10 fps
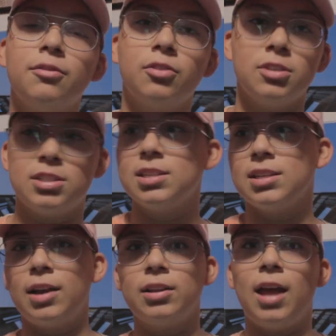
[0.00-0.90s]

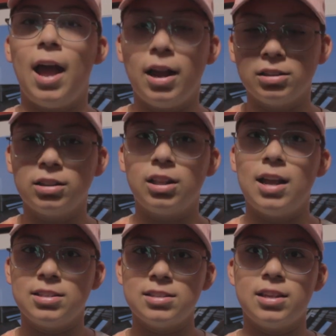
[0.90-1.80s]
versus like the
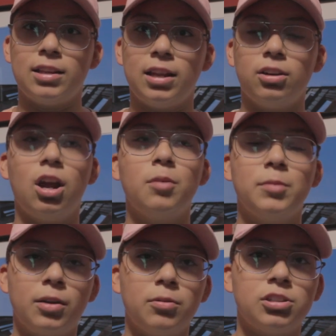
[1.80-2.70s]
classes like that are
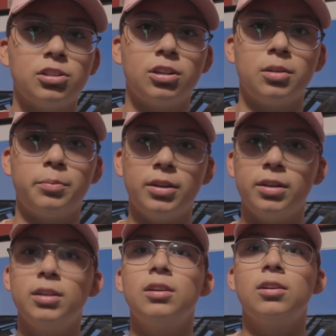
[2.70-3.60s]
coming, which you're gonna be,